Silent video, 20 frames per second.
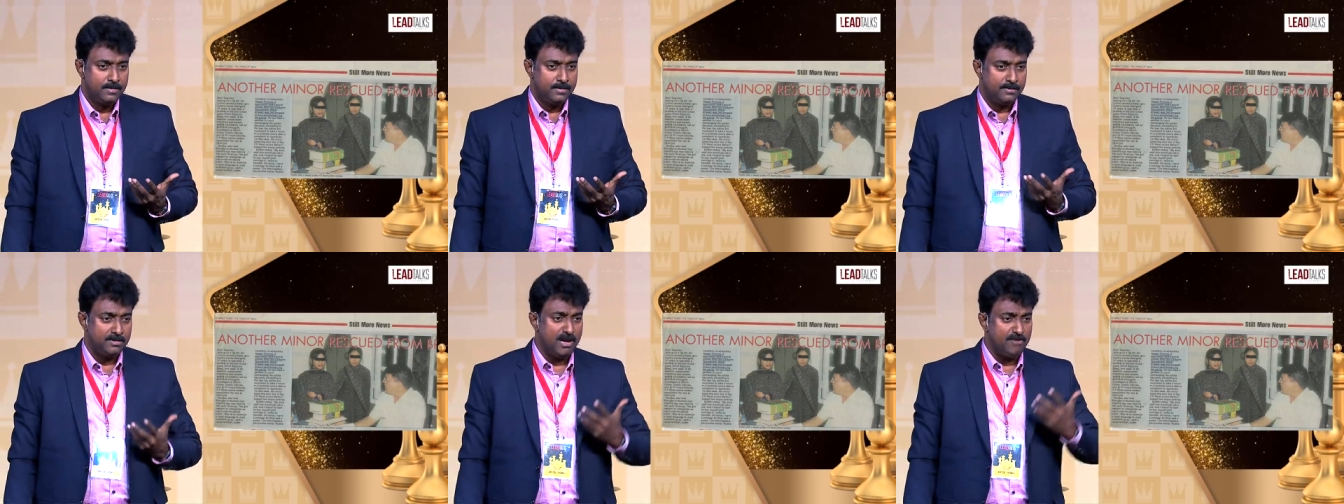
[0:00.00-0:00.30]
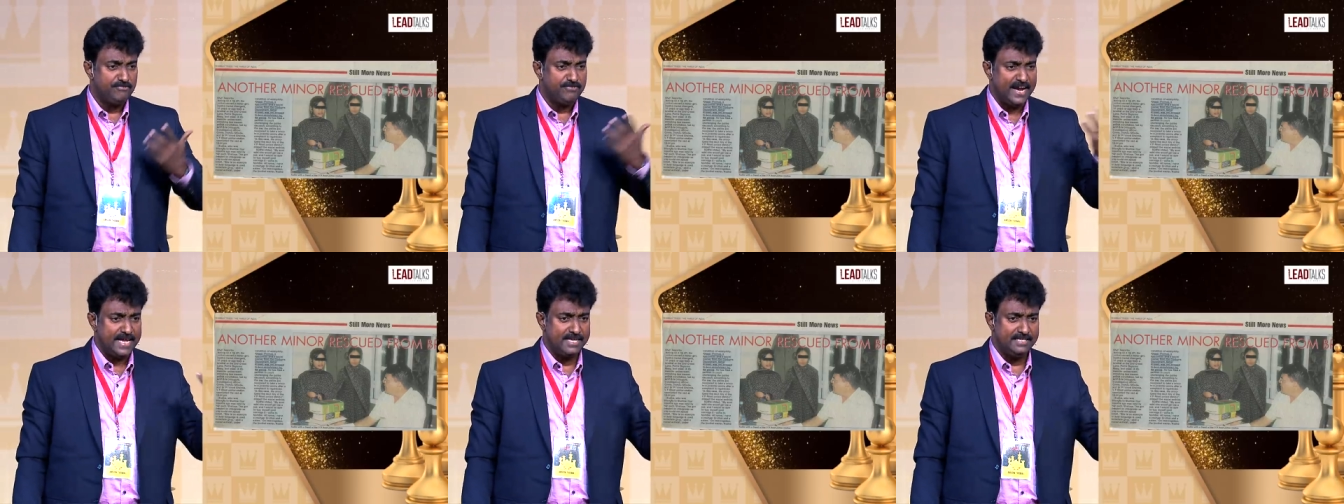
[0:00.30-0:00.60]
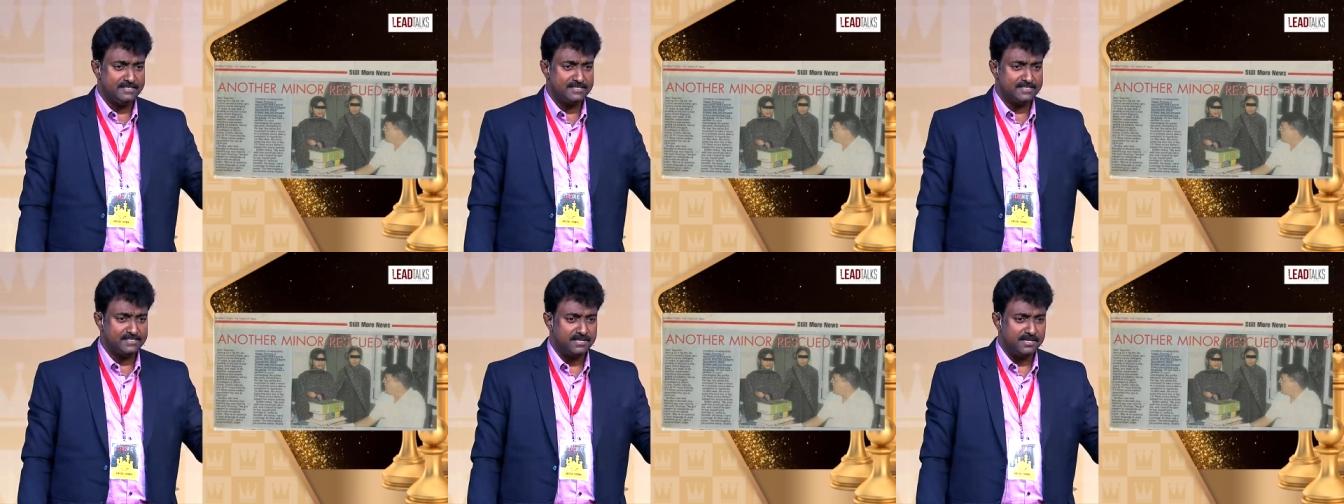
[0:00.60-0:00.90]
Dear
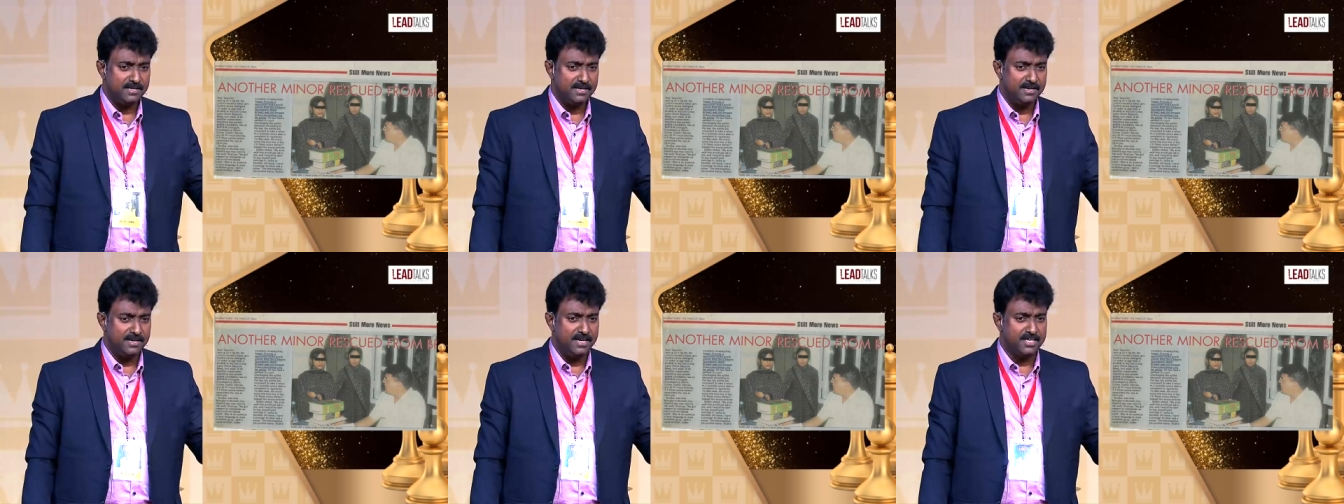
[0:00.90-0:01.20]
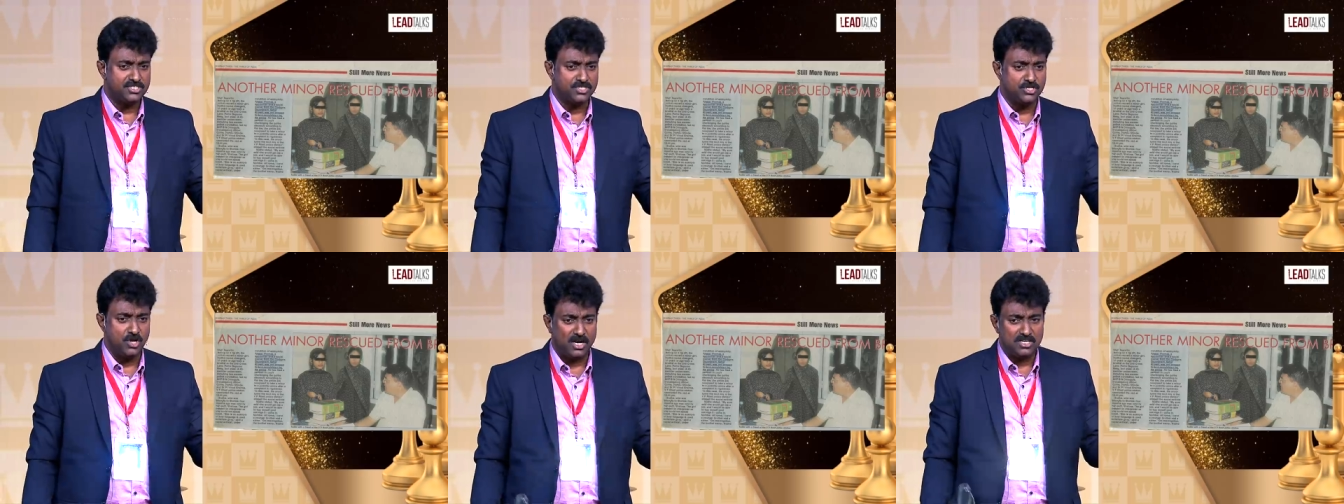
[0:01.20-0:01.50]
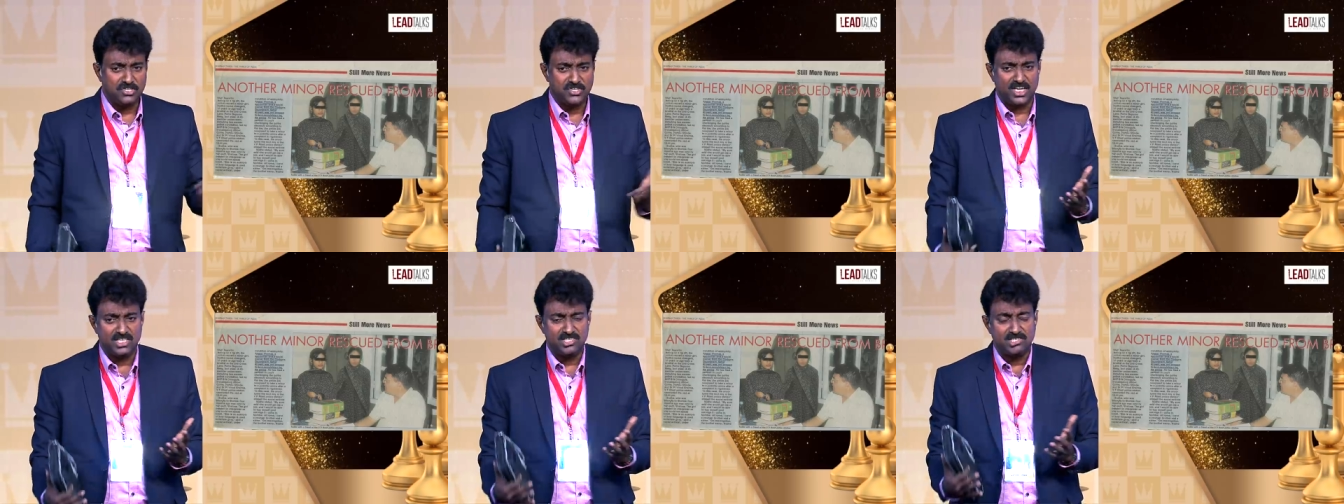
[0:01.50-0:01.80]
friends, it's
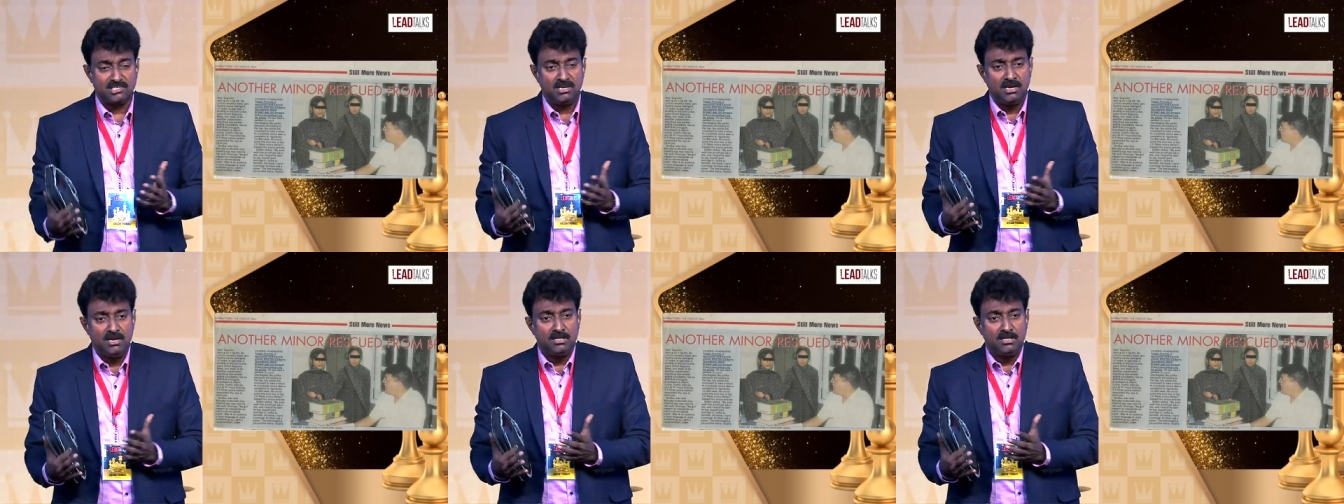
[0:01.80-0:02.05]
not just